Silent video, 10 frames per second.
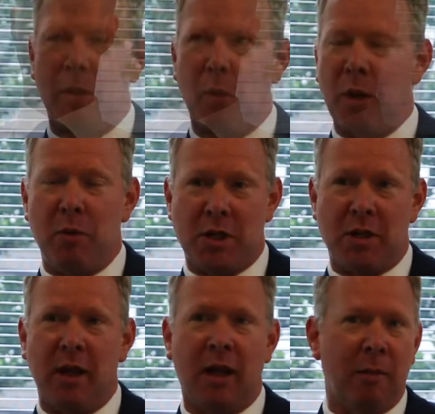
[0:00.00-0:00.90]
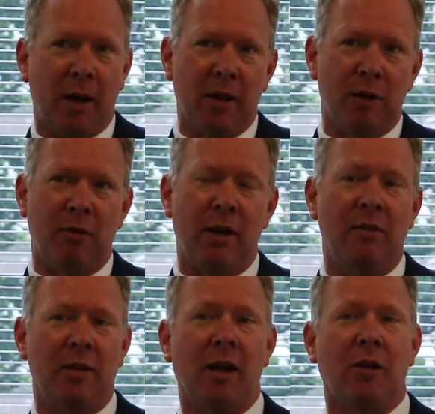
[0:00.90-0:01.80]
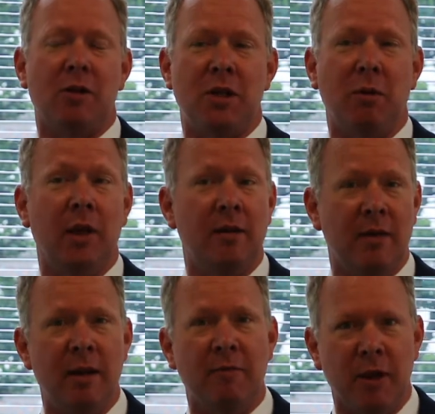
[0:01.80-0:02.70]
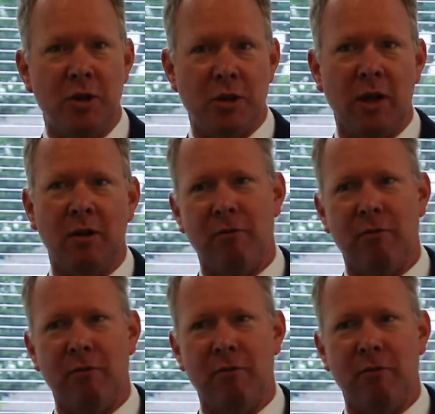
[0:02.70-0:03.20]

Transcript: The way we should think about this really is technology will lead to evolution